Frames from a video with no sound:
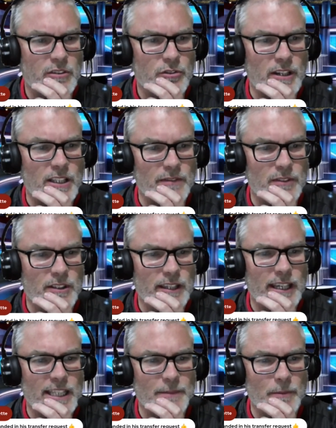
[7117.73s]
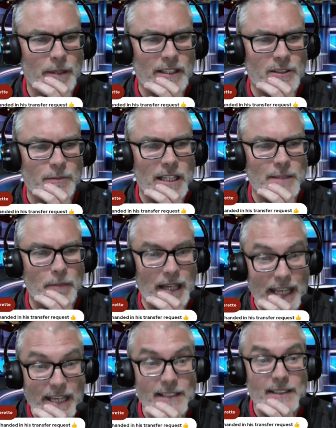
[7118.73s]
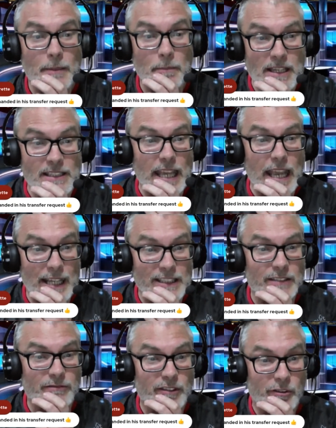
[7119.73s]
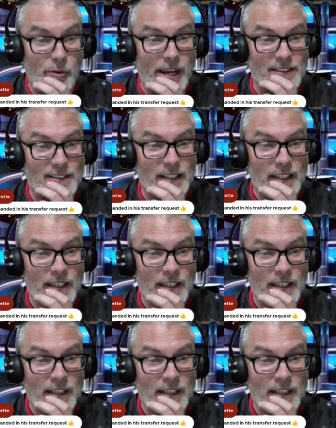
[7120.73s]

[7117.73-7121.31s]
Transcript: transfer gains momentum as player submits exit request